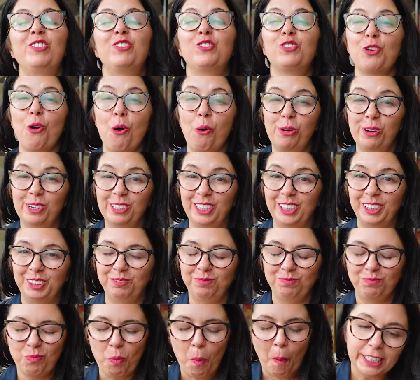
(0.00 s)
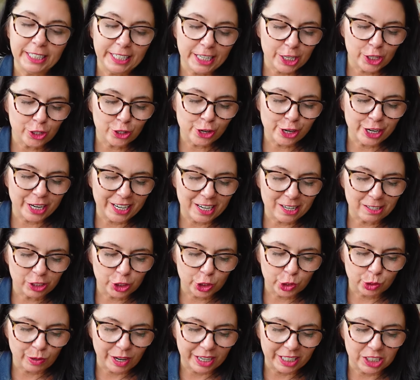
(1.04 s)
So good. Really good
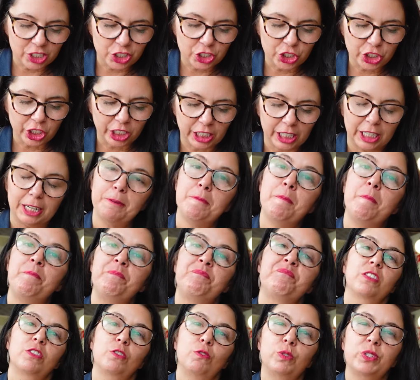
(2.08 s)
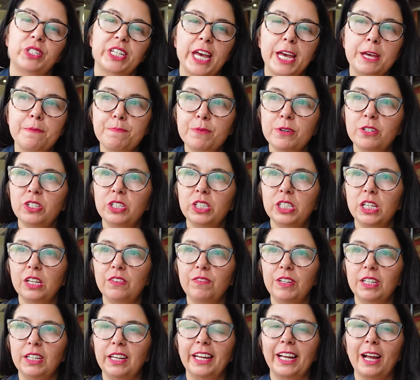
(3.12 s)
shredded chicken. Those capers
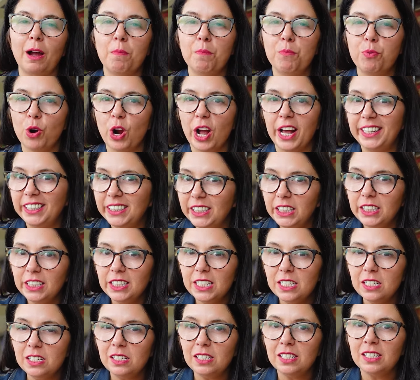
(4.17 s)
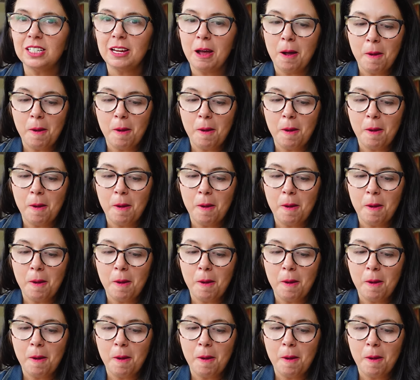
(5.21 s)
give it like a brininess,